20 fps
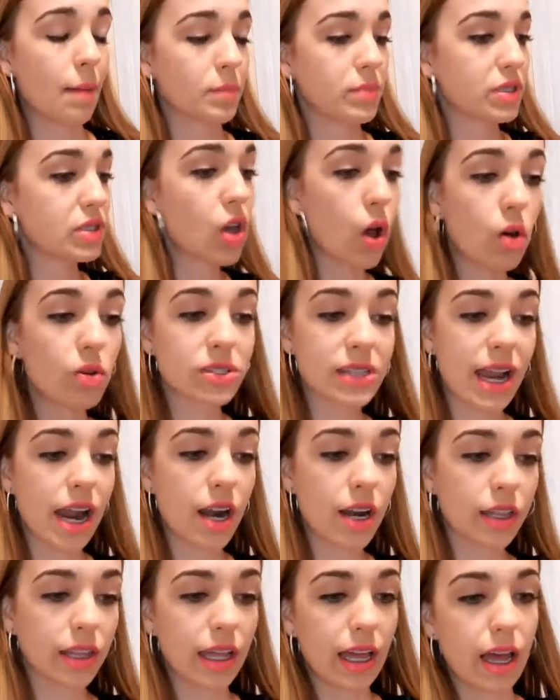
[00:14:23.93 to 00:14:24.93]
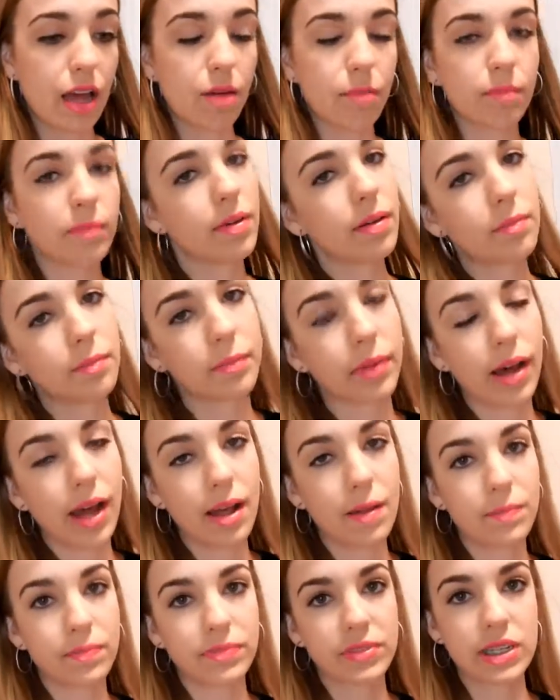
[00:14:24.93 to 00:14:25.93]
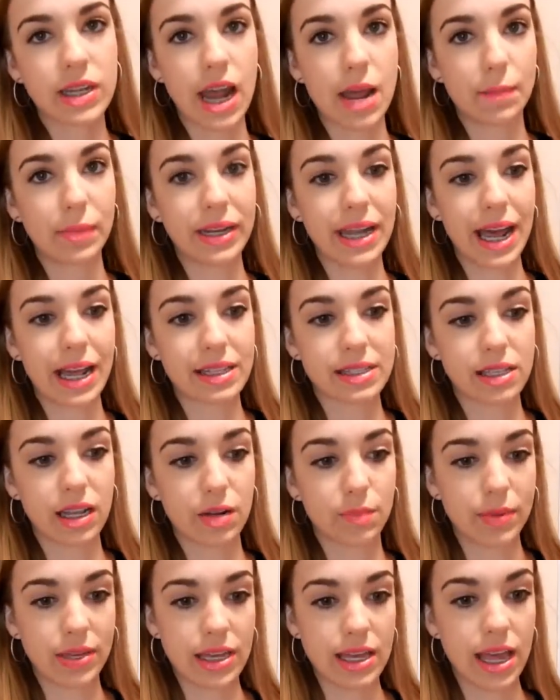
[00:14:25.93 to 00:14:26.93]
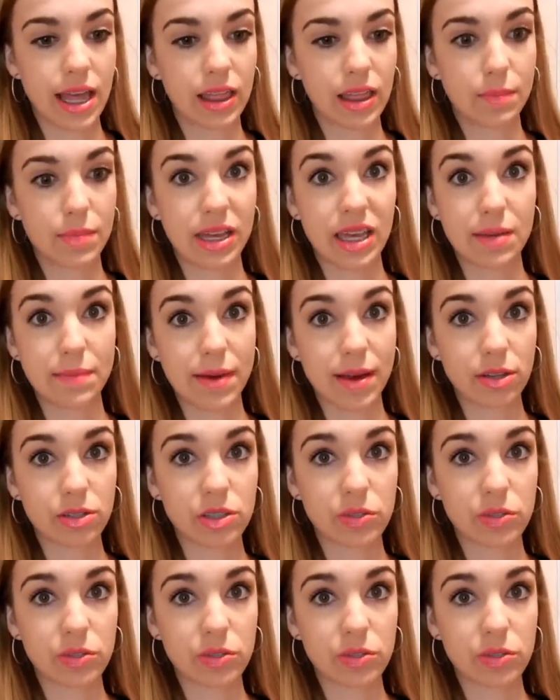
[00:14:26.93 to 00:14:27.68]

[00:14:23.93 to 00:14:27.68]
I'm so scared of them. But tonight my dad's going to be in the Mickey